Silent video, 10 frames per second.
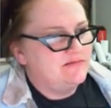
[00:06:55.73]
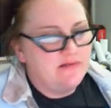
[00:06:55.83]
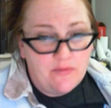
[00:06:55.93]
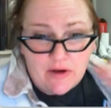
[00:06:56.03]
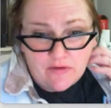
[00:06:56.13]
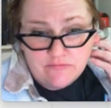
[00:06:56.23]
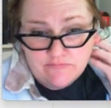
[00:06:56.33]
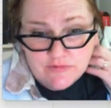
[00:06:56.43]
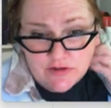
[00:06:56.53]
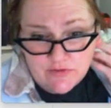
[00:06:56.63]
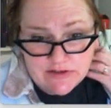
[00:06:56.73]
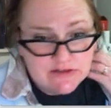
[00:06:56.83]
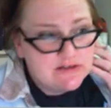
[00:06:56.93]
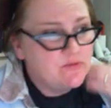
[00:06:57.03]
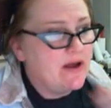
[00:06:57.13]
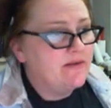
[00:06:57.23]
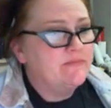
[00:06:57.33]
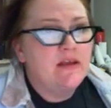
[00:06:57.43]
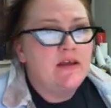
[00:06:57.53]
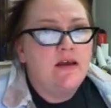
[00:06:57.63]
about 2 inches
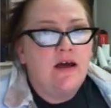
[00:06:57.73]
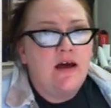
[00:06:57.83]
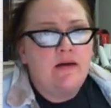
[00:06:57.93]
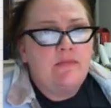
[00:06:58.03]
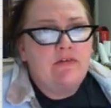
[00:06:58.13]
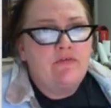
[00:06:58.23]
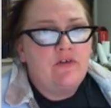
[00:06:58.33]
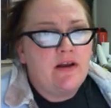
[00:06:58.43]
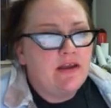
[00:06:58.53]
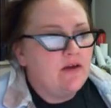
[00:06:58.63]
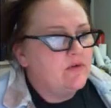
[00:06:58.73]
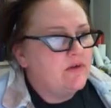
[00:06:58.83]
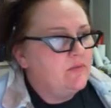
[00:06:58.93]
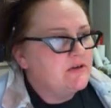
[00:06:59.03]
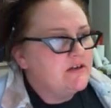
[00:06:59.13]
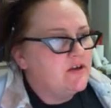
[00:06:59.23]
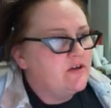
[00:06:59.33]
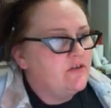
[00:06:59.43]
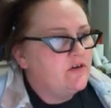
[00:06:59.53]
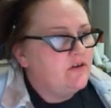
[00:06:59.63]
wide. If you want to get really
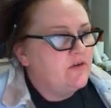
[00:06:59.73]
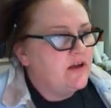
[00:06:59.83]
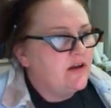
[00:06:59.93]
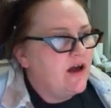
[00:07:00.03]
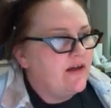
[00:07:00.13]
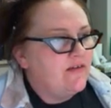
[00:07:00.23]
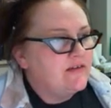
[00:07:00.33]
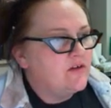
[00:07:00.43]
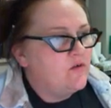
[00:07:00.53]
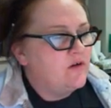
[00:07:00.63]
particular, you can highlight the whole